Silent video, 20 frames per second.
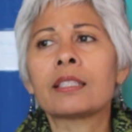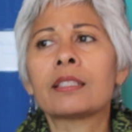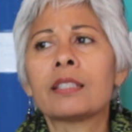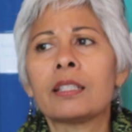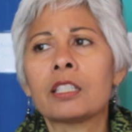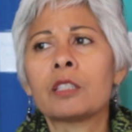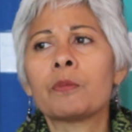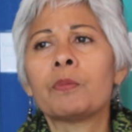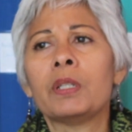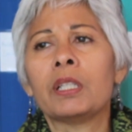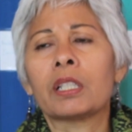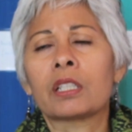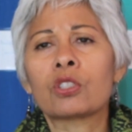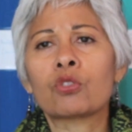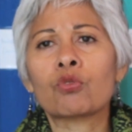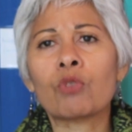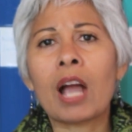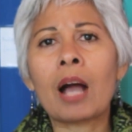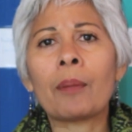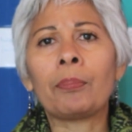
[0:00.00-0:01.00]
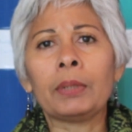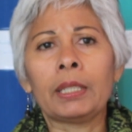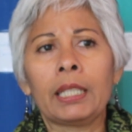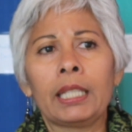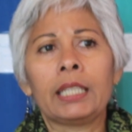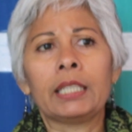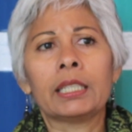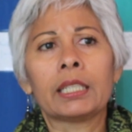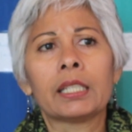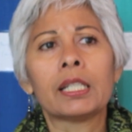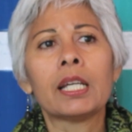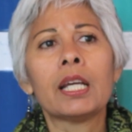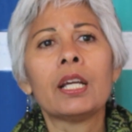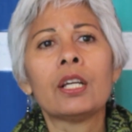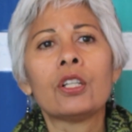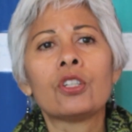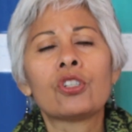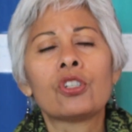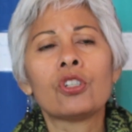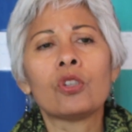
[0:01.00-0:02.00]
since been extrapolated
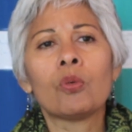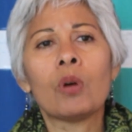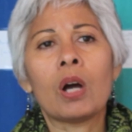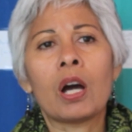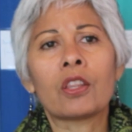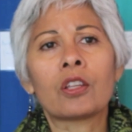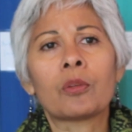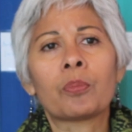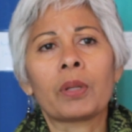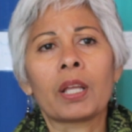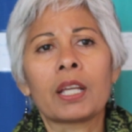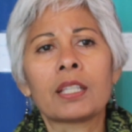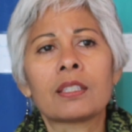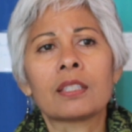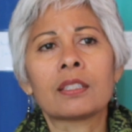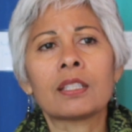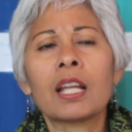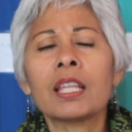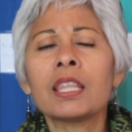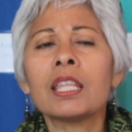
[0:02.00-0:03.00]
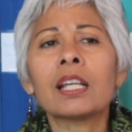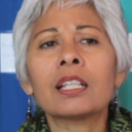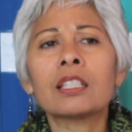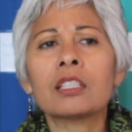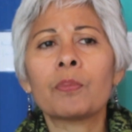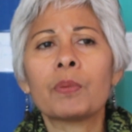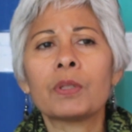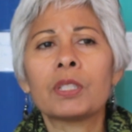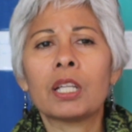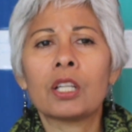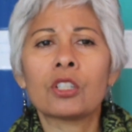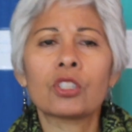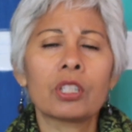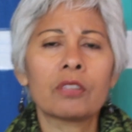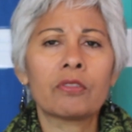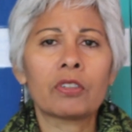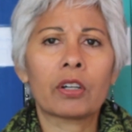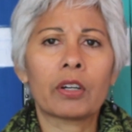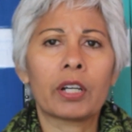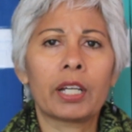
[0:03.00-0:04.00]
to other places, and I think it's a
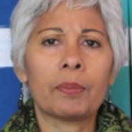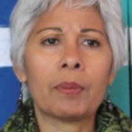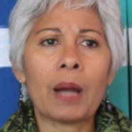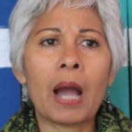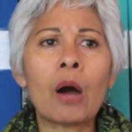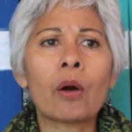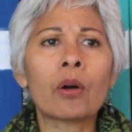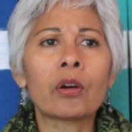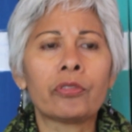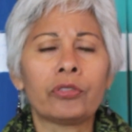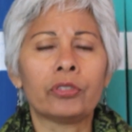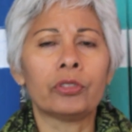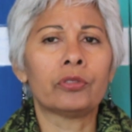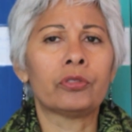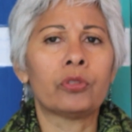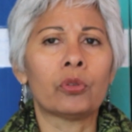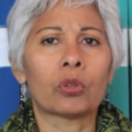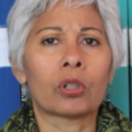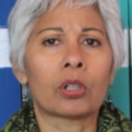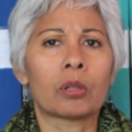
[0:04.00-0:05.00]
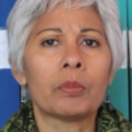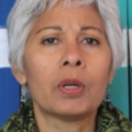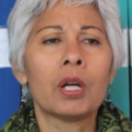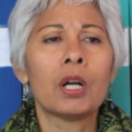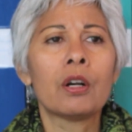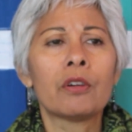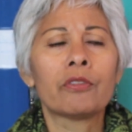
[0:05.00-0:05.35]
potentially very powerful term